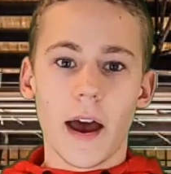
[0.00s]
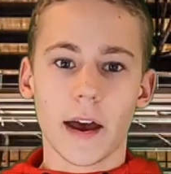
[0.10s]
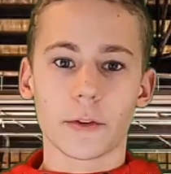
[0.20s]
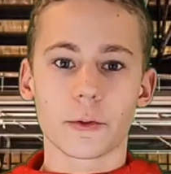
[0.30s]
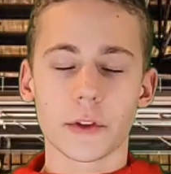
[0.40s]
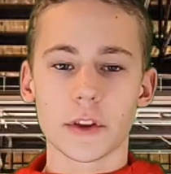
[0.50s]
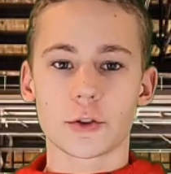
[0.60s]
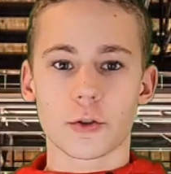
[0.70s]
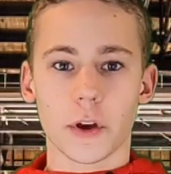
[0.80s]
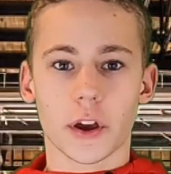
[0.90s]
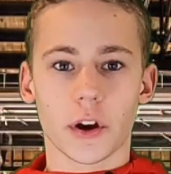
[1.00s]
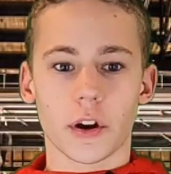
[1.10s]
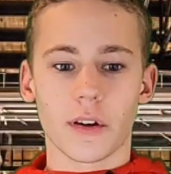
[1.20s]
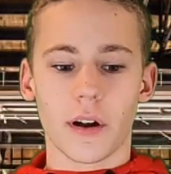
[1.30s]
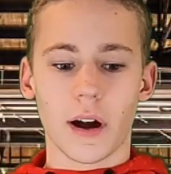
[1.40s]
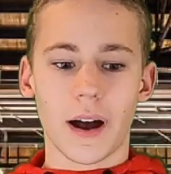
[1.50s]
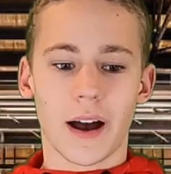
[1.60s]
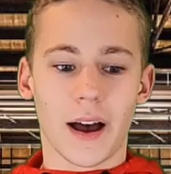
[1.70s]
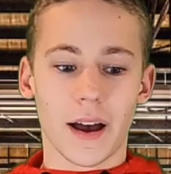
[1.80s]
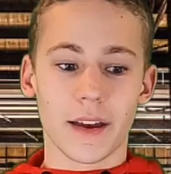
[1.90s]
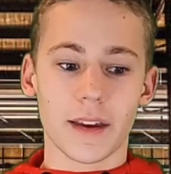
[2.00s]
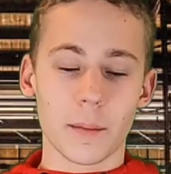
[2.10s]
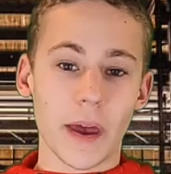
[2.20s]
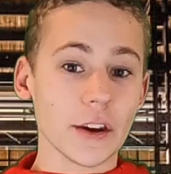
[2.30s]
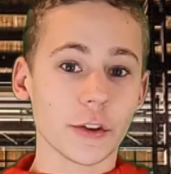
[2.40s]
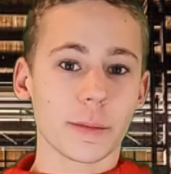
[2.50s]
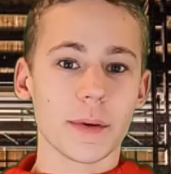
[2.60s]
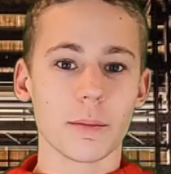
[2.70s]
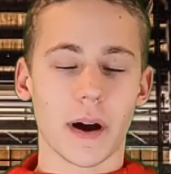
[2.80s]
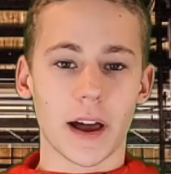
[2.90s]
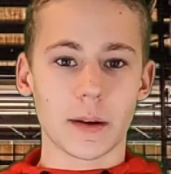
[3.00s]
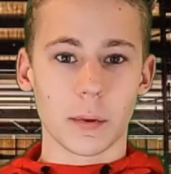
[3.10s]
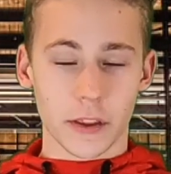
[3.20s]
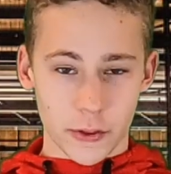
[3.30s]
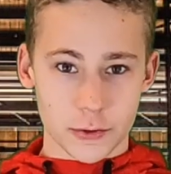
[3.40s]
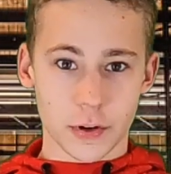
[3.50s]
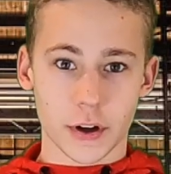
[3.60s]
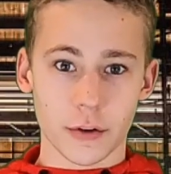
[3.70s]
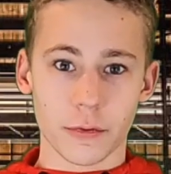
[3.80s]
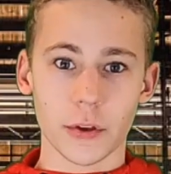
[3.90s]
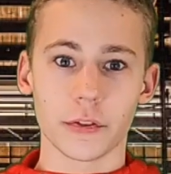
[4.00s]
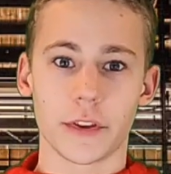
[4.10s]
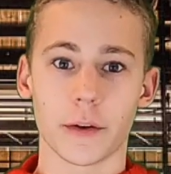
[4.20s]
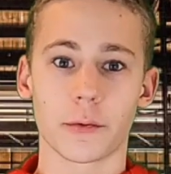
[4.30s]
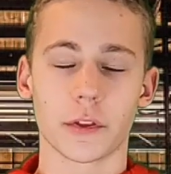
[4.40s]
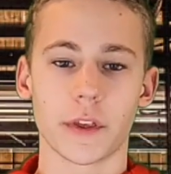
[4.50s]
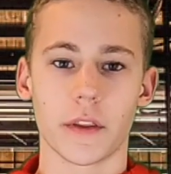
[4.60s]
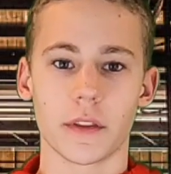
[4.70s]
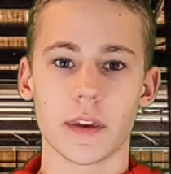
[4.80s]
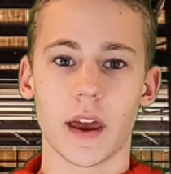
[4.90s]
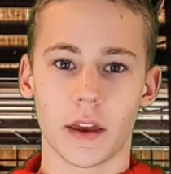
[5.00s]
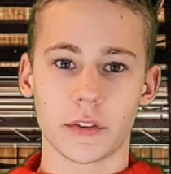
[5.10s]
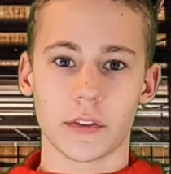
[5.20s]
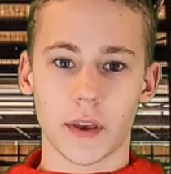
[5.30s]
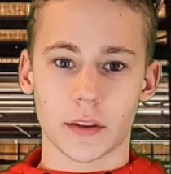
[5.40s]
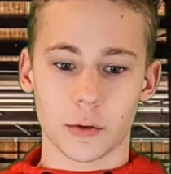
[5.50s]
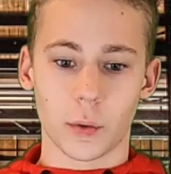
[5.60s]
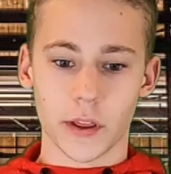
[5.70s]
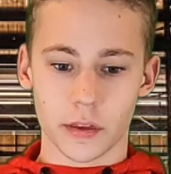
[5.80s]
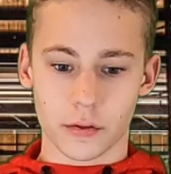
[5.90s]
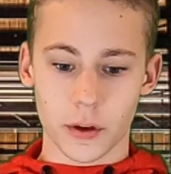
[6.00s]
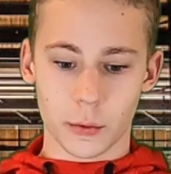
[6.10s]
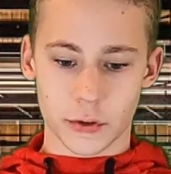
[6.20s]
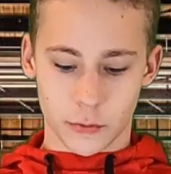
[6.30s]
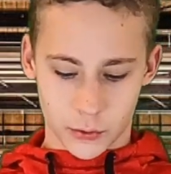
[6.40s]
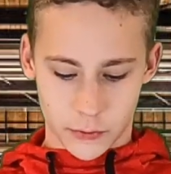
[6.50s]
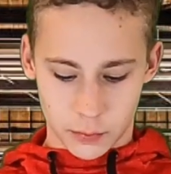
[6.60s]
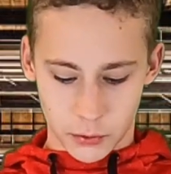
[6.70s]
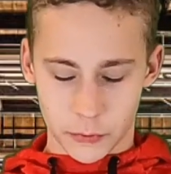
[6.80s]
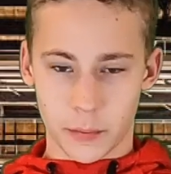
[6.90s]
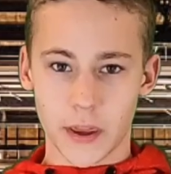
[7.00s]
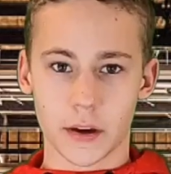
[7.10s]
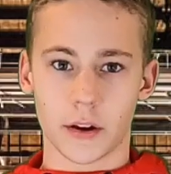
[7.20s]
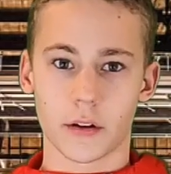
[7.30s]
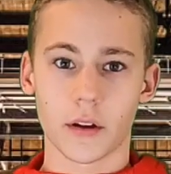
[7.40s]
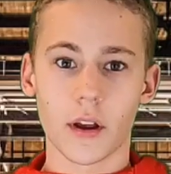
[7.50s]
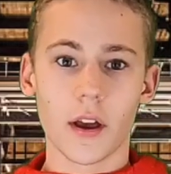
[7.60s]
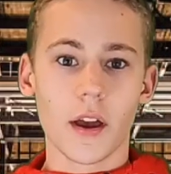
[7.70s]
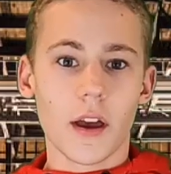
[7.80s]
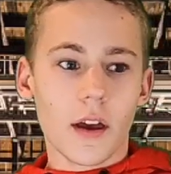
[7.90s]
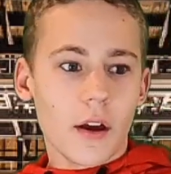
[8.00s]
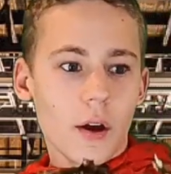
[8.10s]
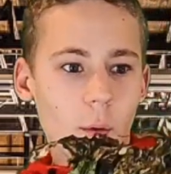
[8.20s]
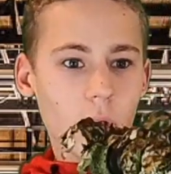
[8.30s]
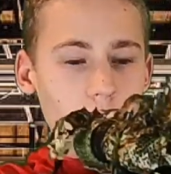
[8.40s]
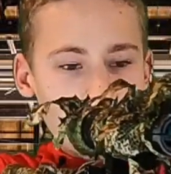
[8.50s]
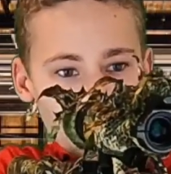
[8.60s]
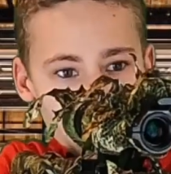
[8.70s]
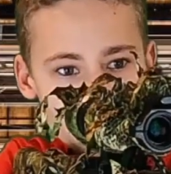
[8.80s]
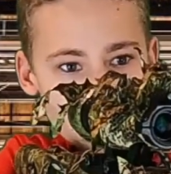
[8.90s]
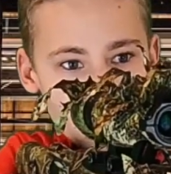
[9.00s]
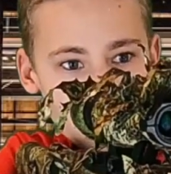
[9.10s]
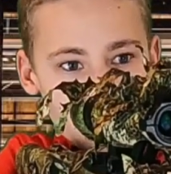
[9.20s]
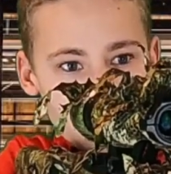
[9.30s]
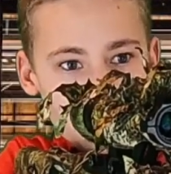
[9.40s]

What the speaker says: As for the trigger, it may just be mine, but the trigger feels different than the SSX303, which is what's supposed to be in here. When I'm pulling the trigger,